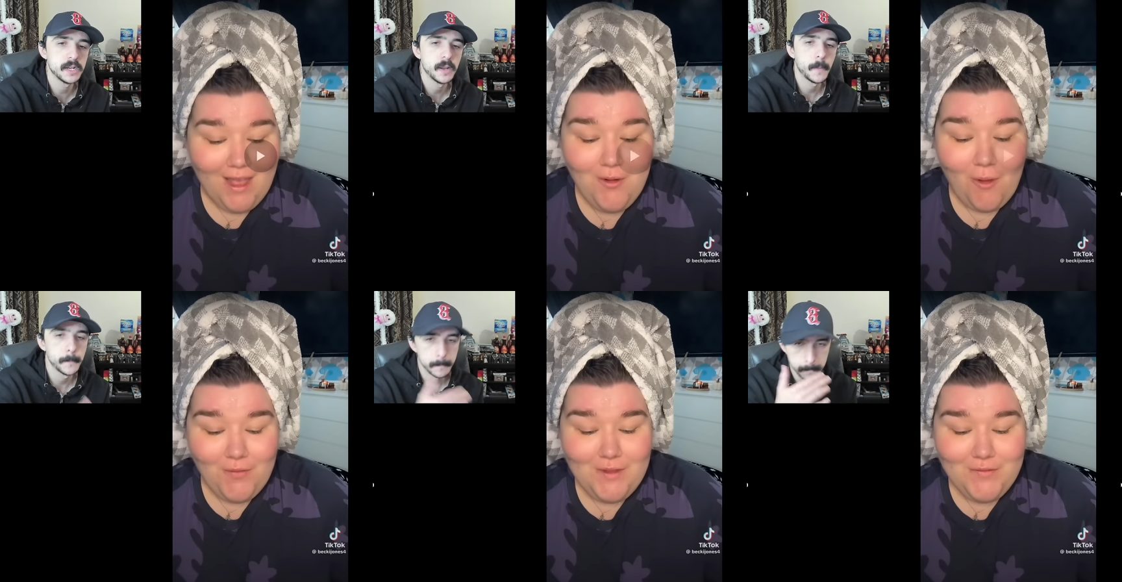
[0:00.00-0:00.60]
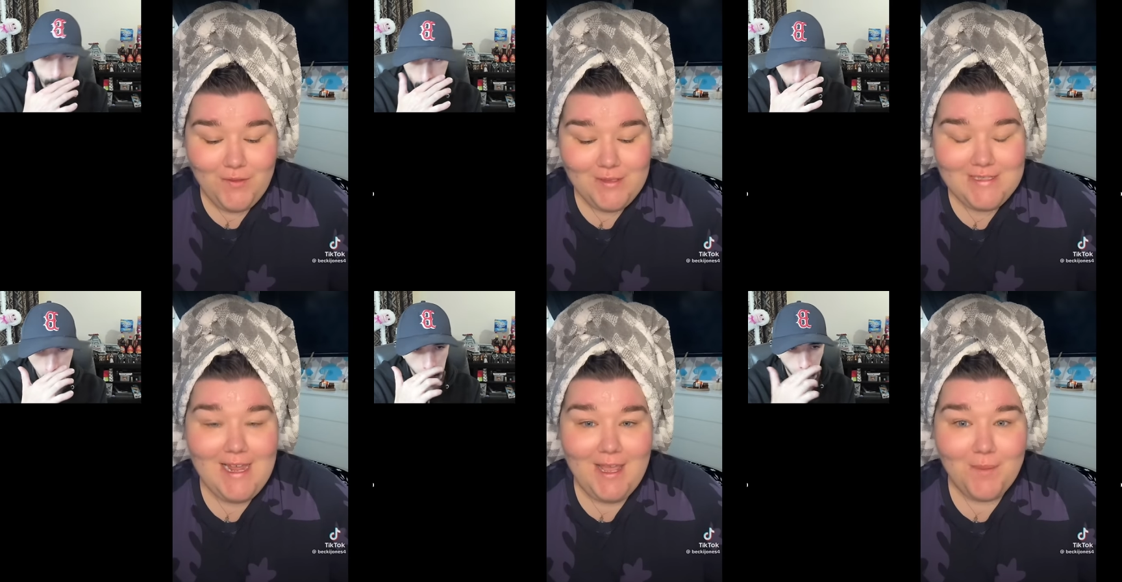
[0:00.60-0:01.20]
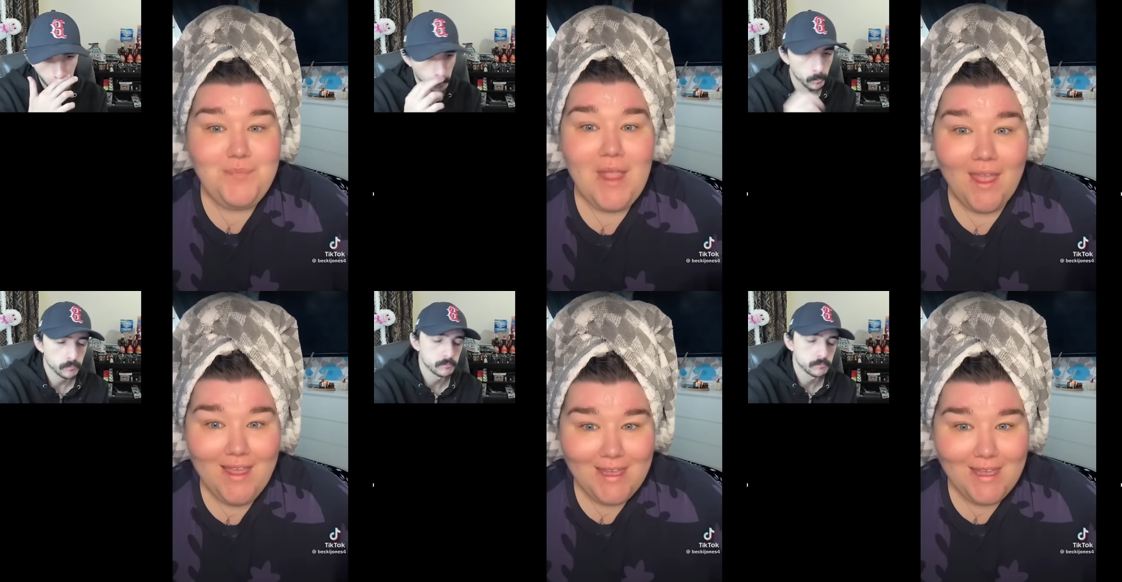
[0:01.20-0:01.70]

Speaker 1: And
Speaker 2: on this first date, he